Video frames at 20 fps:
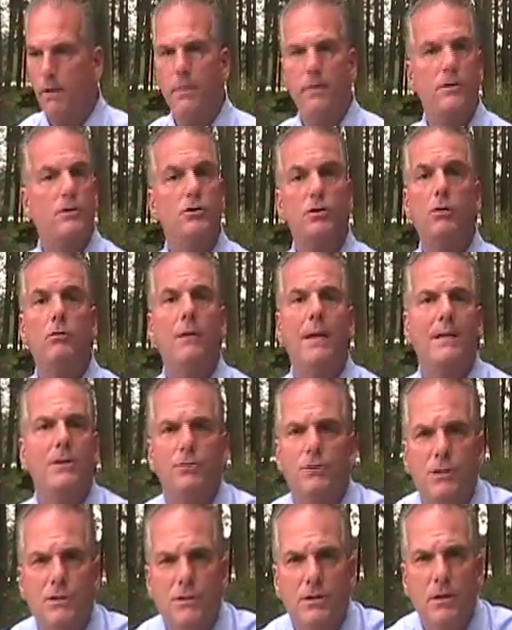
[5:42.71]
there's no
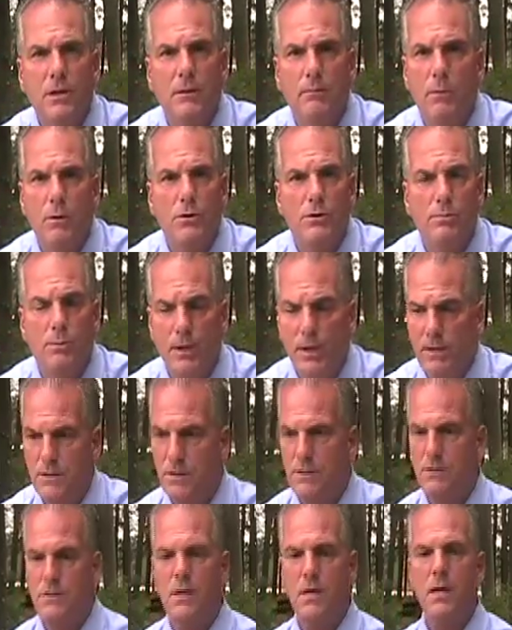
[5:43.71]
electricity in most
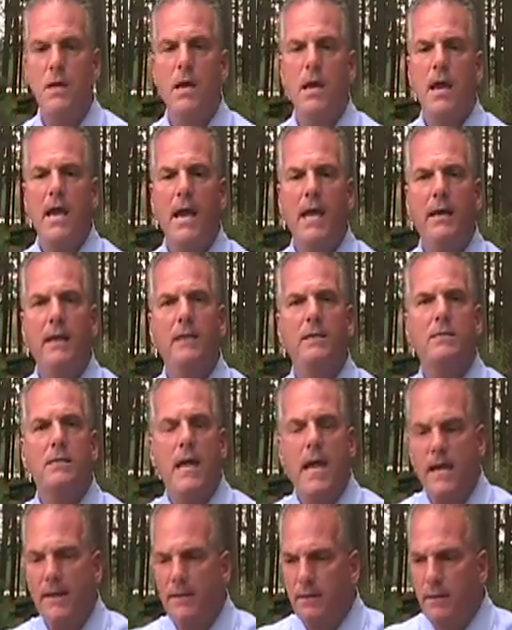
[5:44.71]
places,
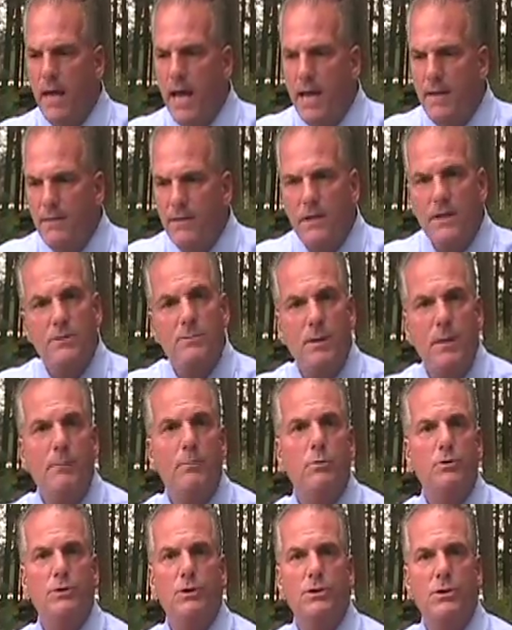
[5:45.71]
and these
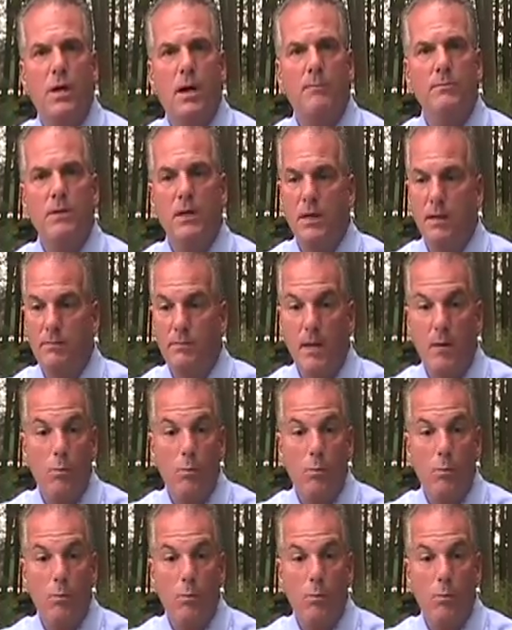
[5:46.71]
people just come to him.